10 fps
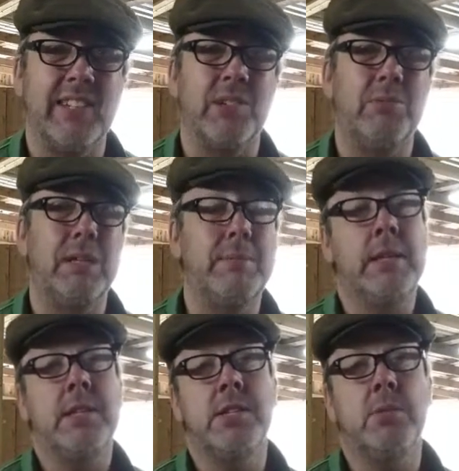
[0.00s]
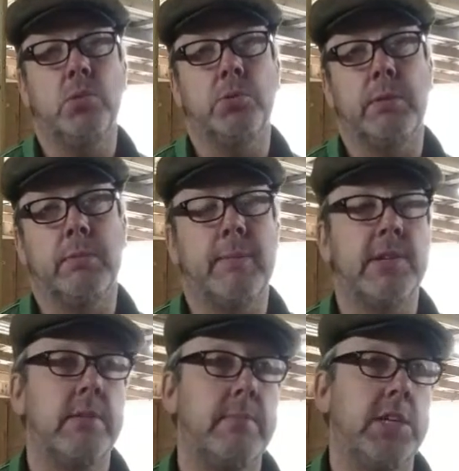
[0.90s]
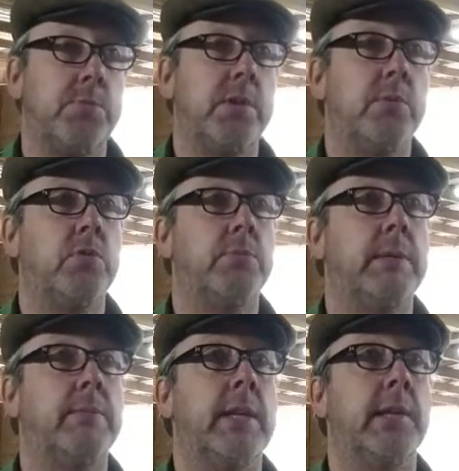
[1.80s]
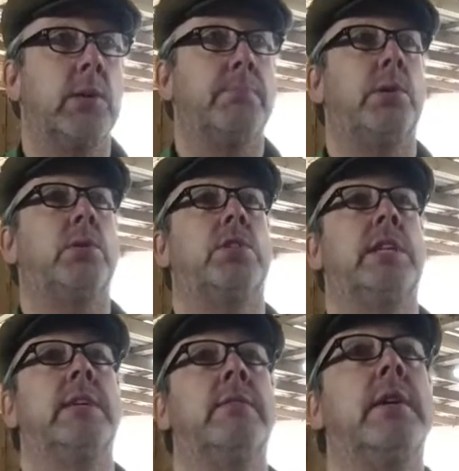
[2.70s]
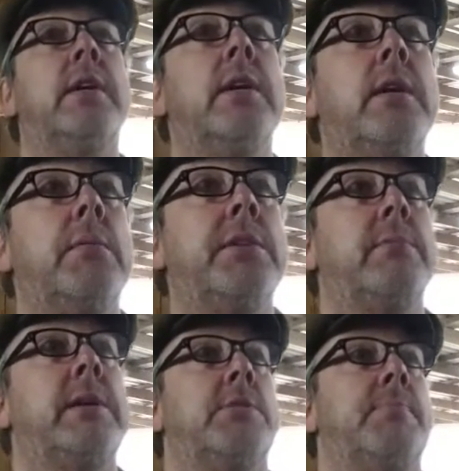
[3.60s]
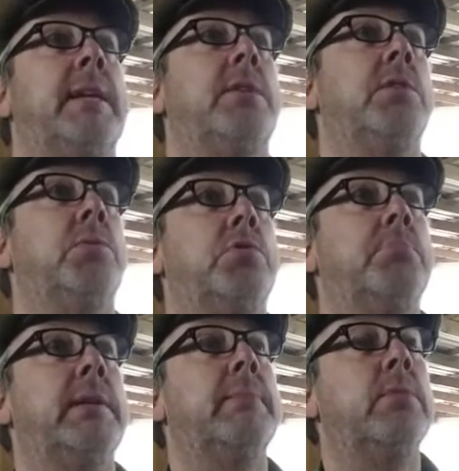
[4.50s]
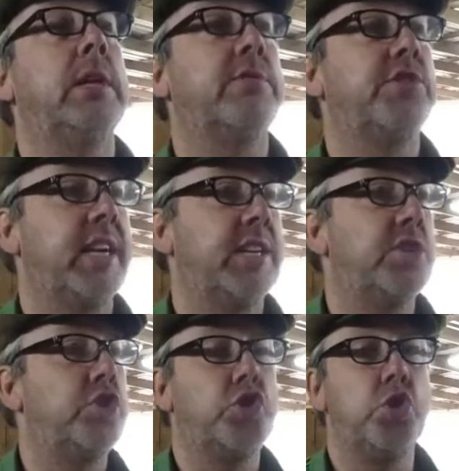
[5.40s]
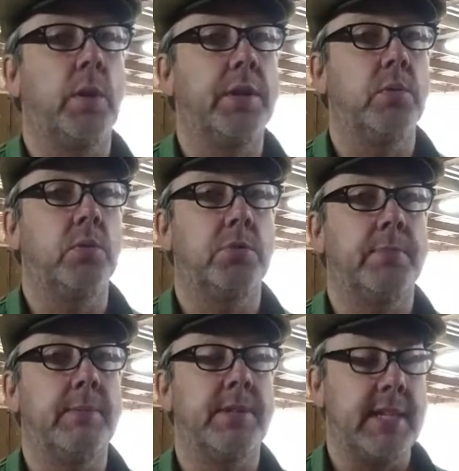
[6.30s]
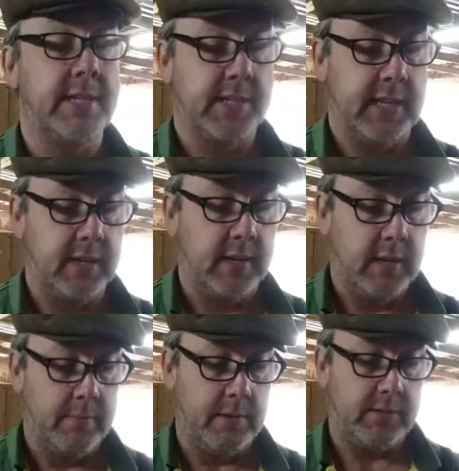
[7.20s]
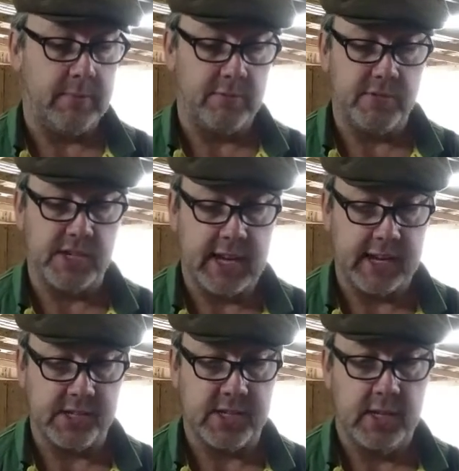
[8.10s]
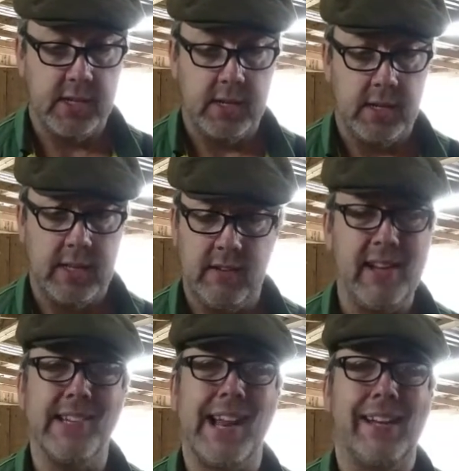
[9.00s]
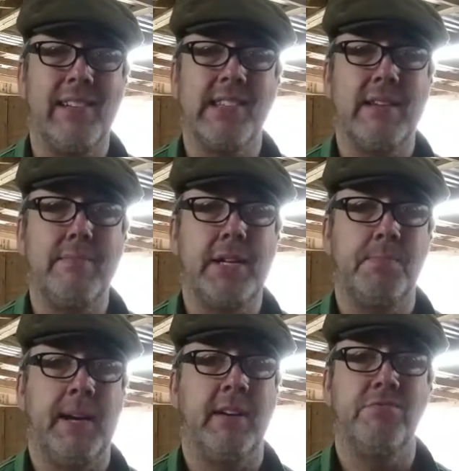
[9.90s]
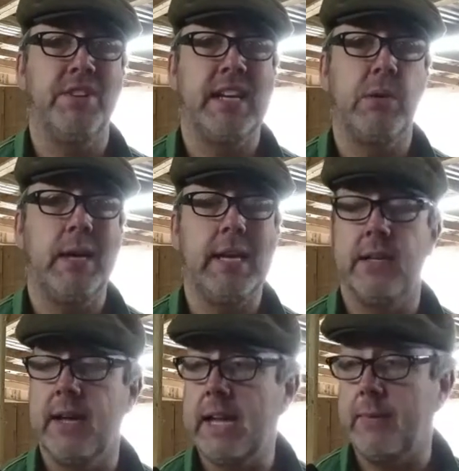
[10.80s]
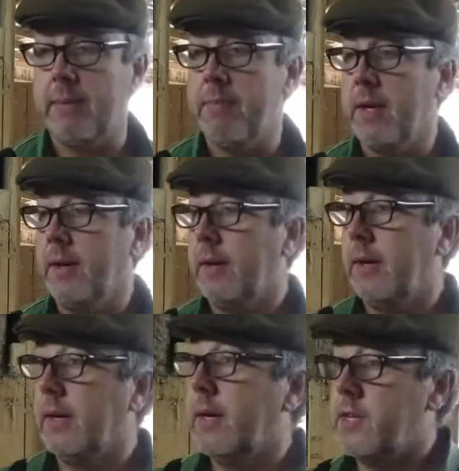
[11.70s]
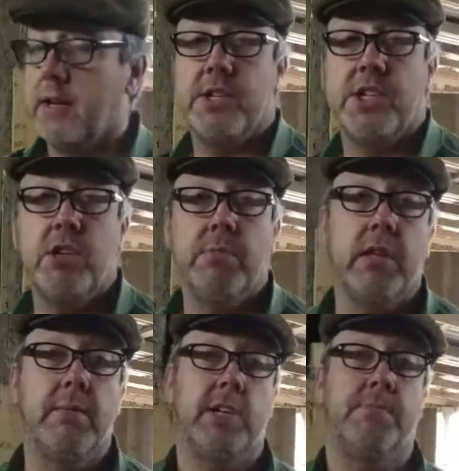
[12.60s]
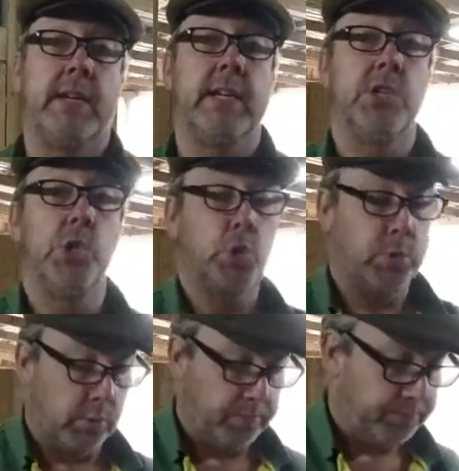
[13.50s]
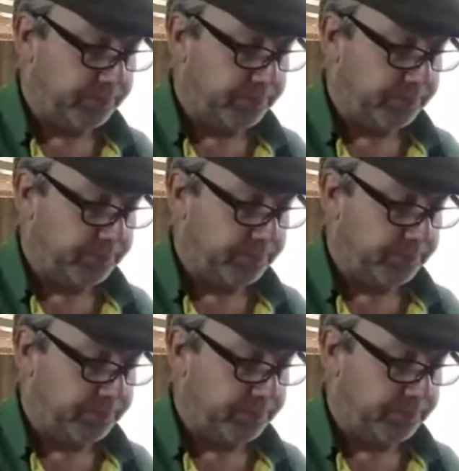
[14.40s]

I thought maybe it is the water pump, maybe it's the mesh with the water pump. Then I got bogged down with the mesh pattern on the water pump when I've checked two other water pumps since then. Both come from Stags. And they got exactly the same mesh pattern. Really weird. Anyway, so I assumed that the mesh pattern is normal.